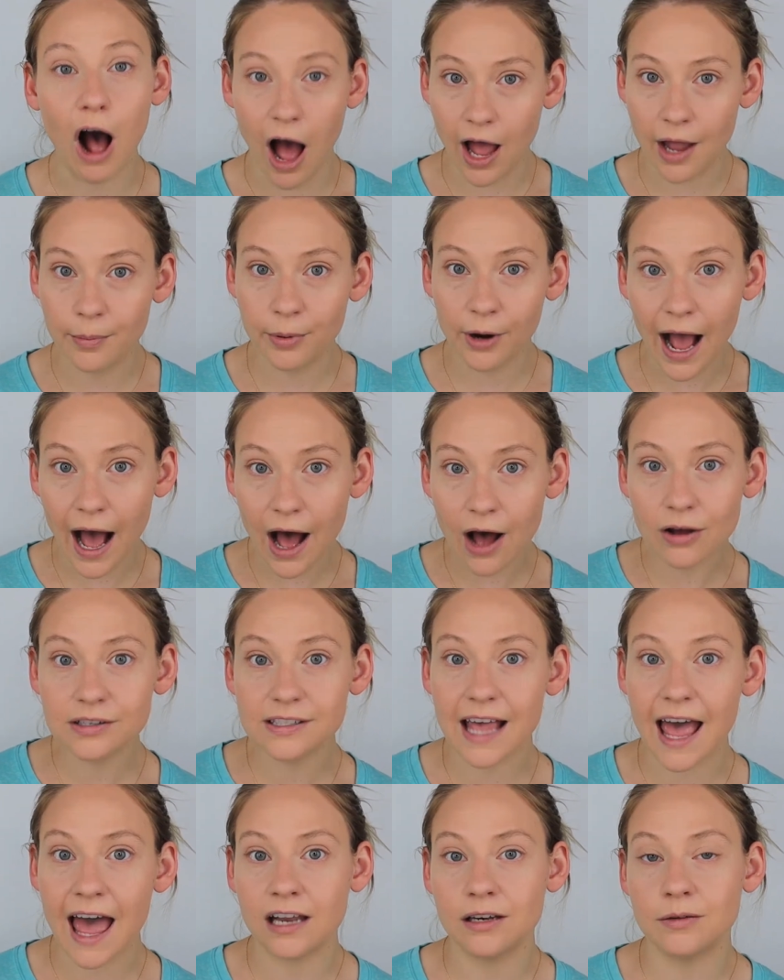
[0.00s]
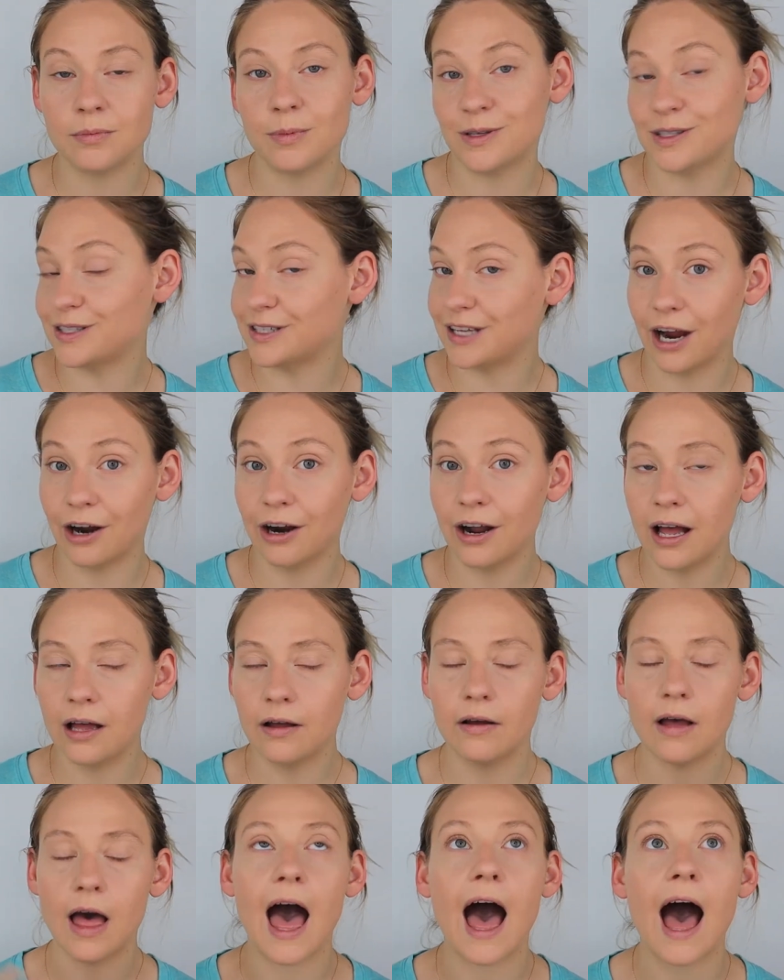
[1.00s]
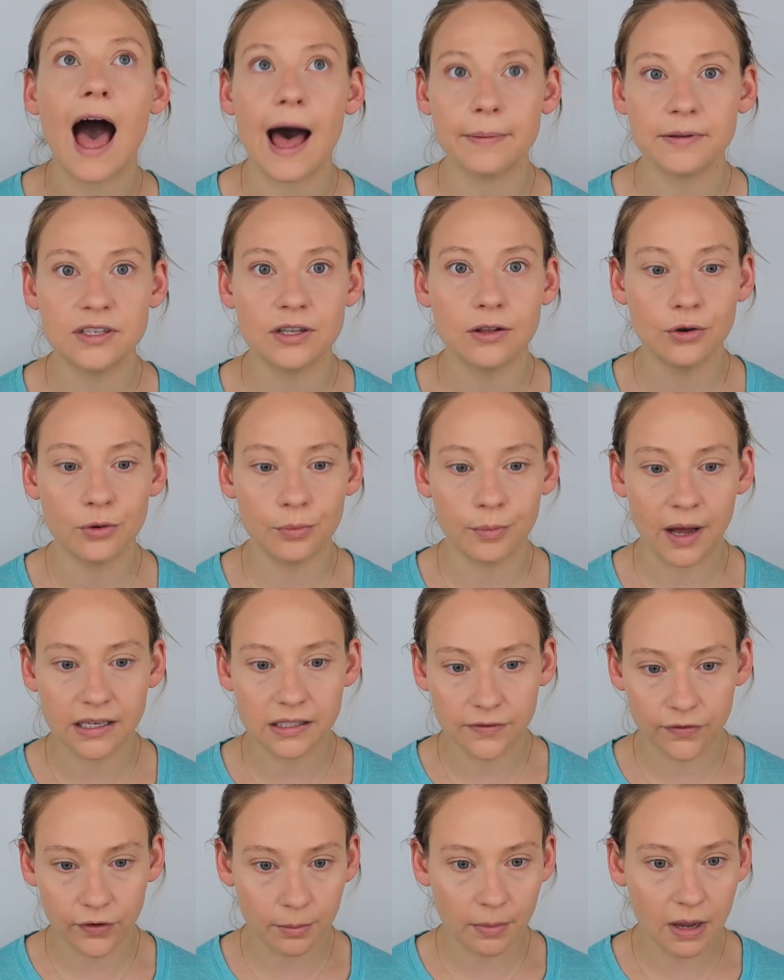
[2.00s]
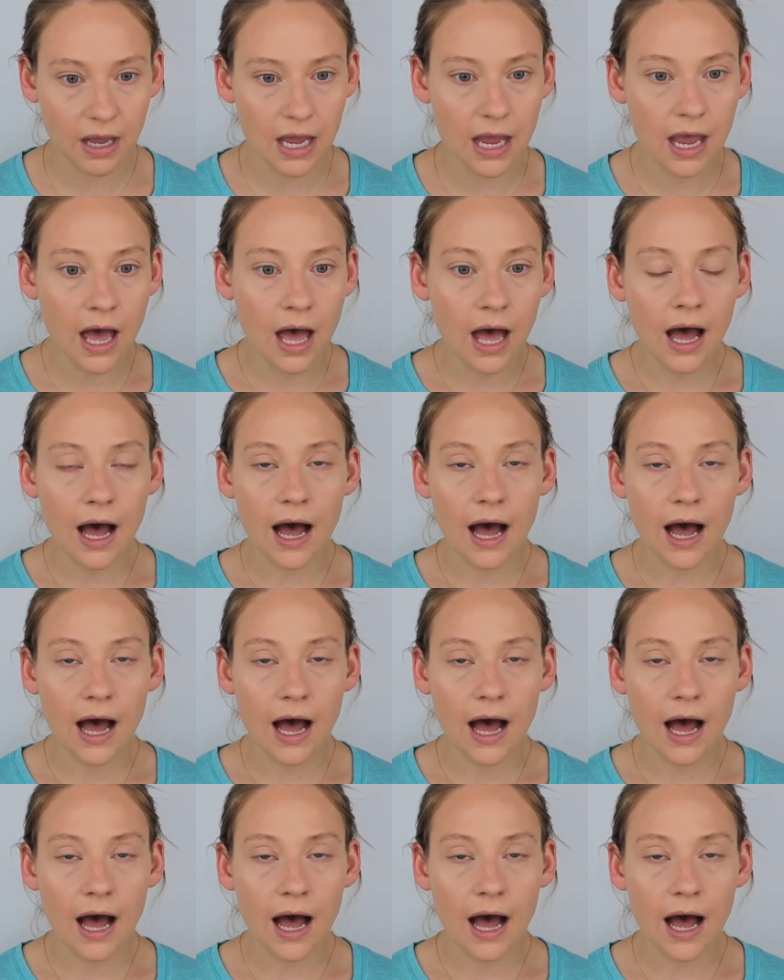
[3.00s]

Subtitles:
eyebrows and mascara. Absolute must for me.